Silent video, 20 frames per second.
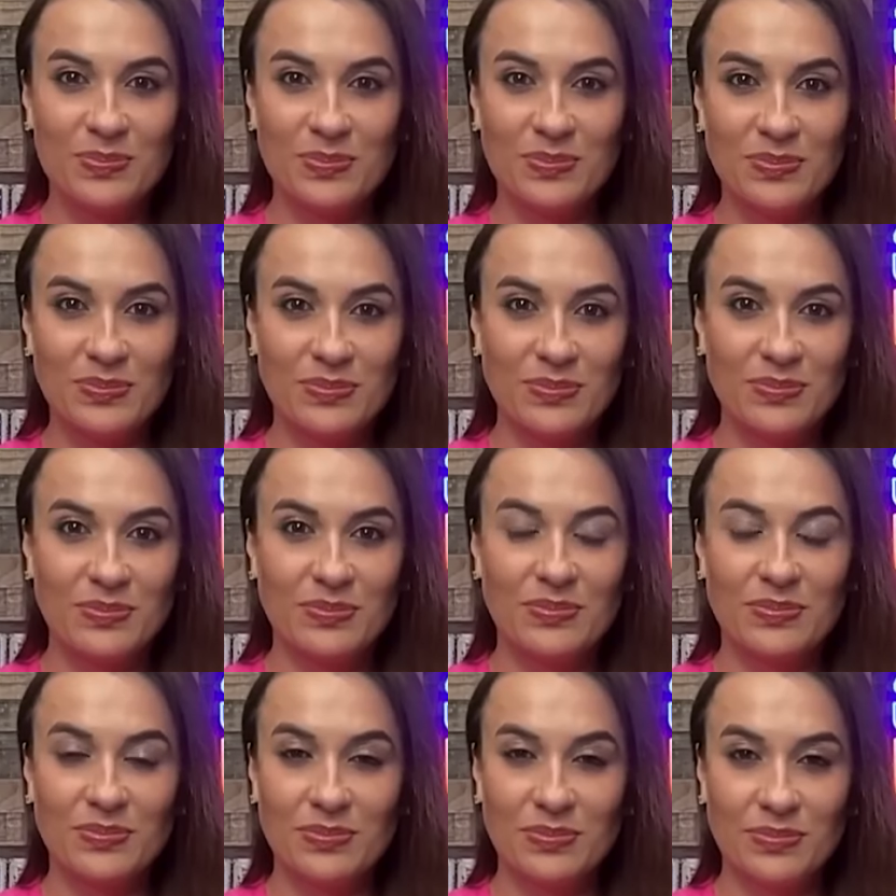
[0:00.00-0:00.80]

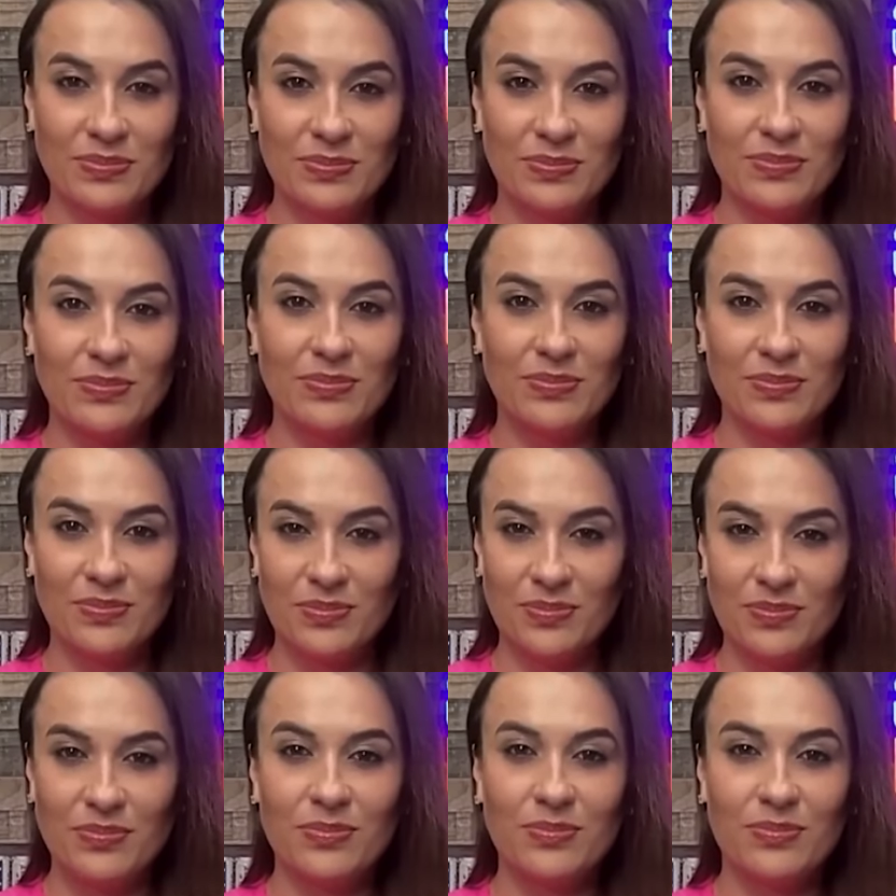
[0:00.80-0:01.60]

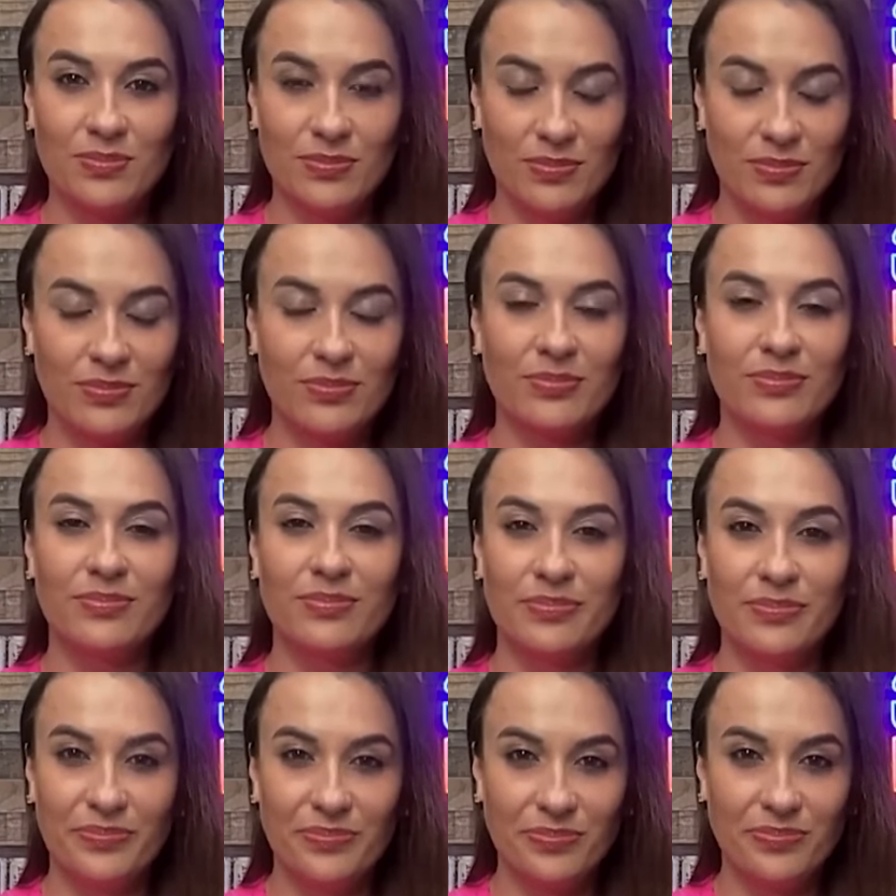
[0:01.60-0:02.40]

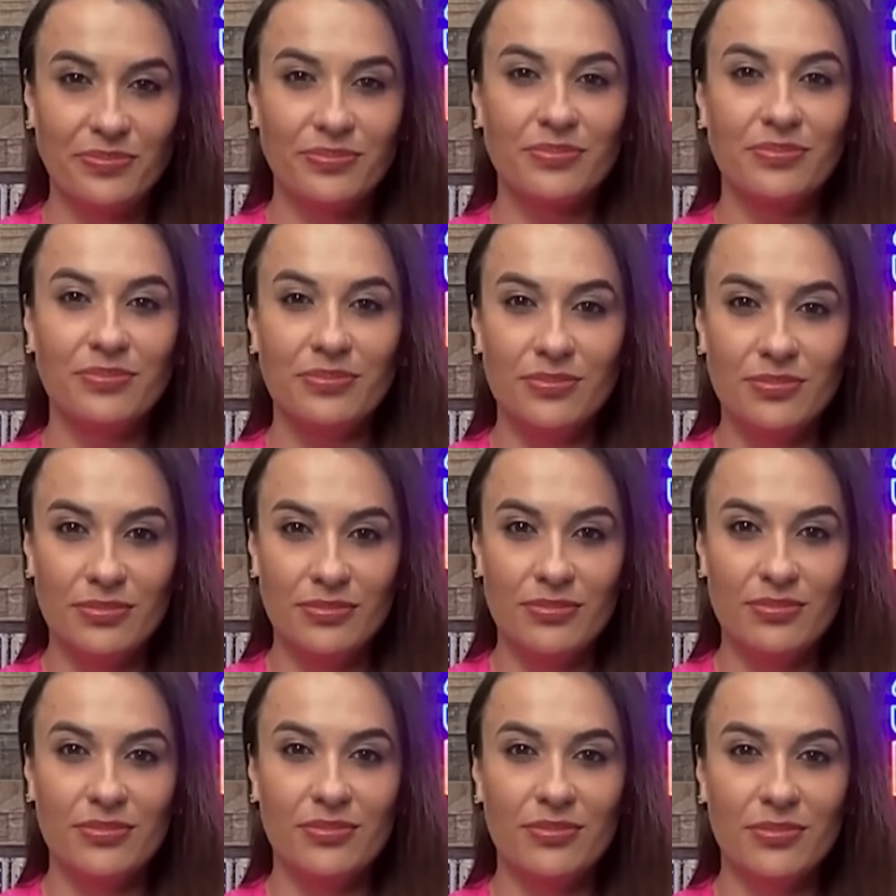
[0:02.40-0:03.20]

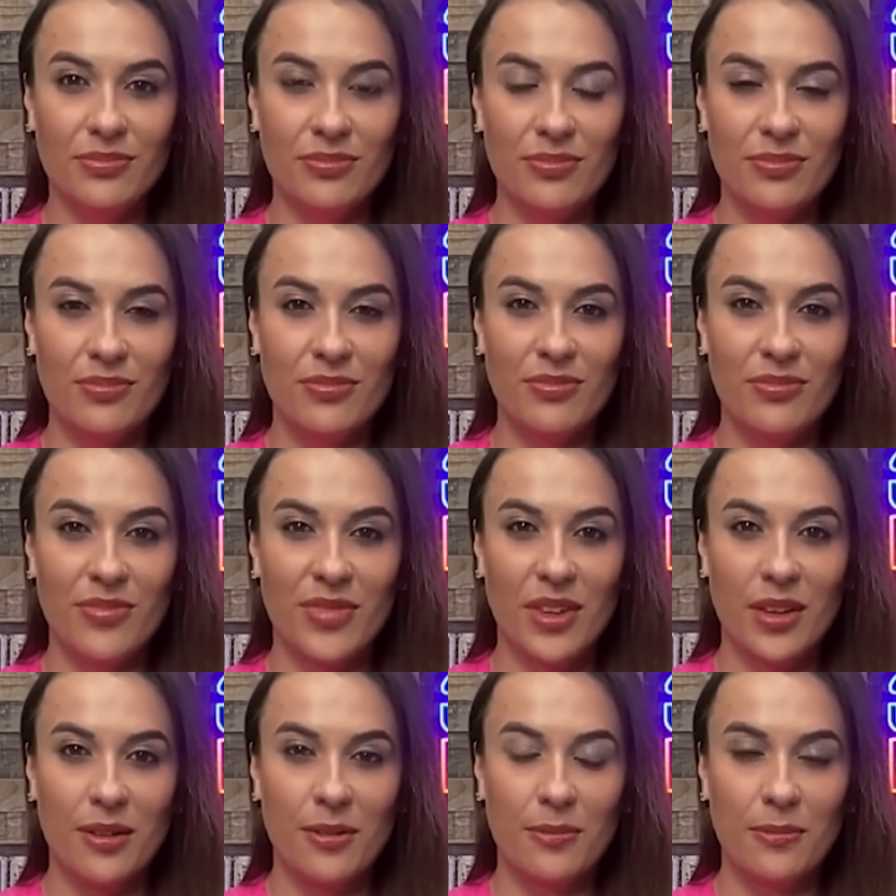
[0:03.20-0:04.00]

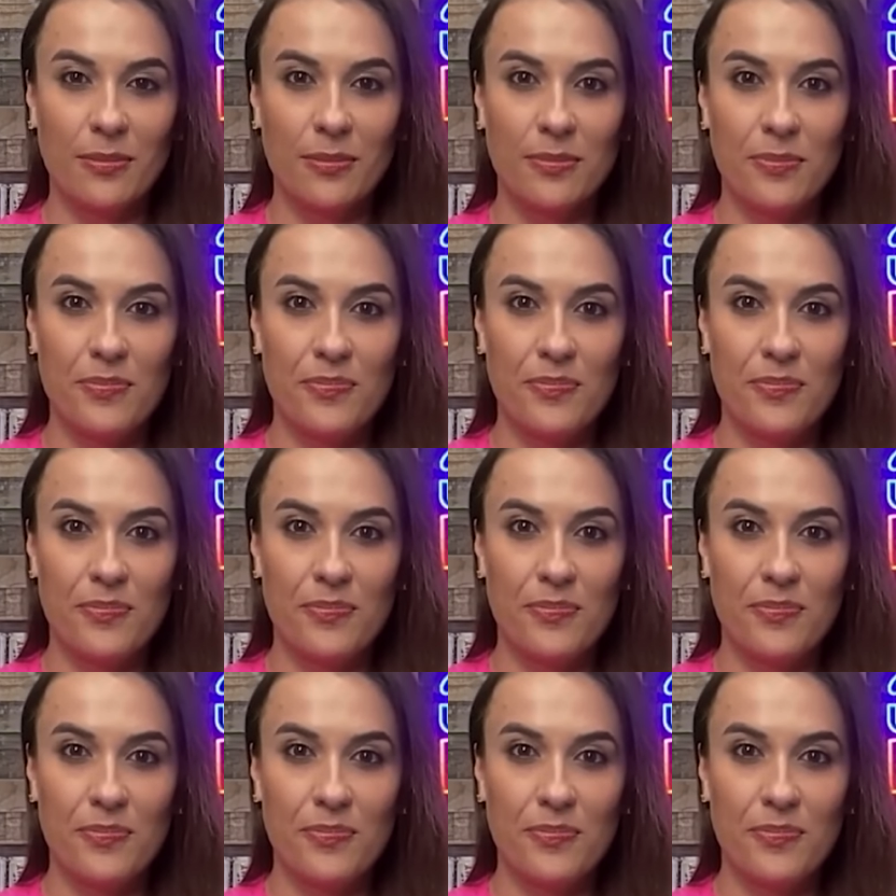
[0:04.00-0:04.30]
(not speaking)